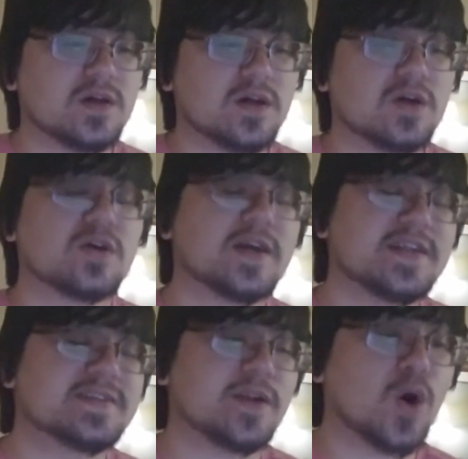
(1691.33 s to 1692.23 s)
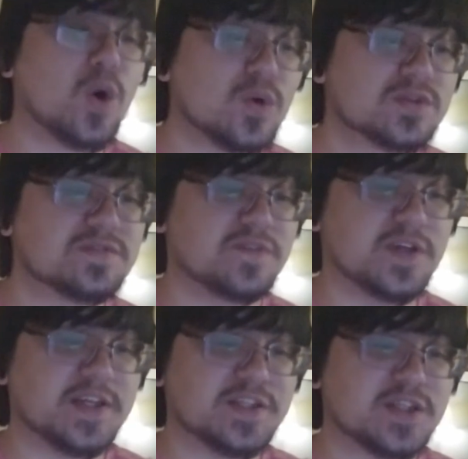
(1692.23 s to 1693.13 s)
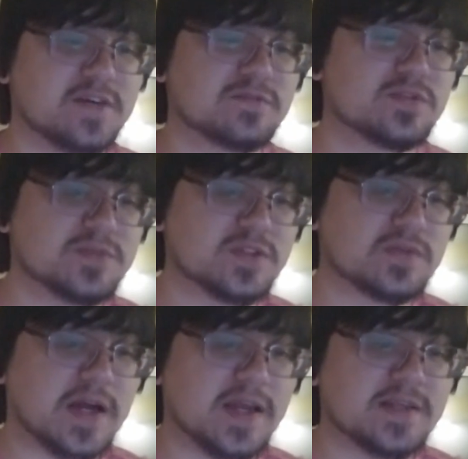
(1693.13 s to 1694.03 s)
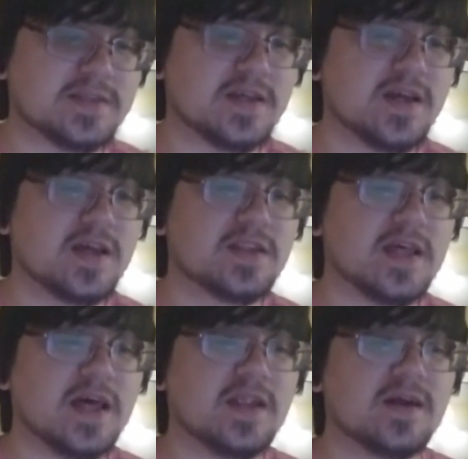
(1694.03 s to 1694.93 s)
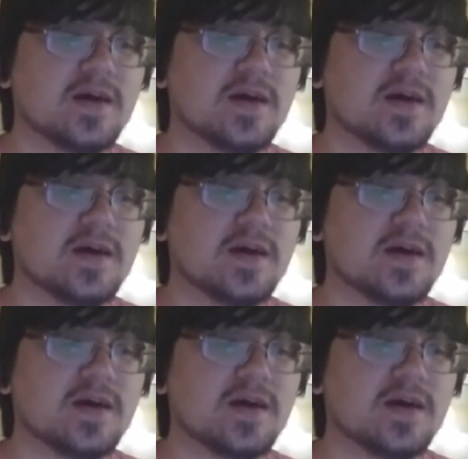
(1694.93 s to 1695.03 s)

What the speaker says: of Crimson Riot that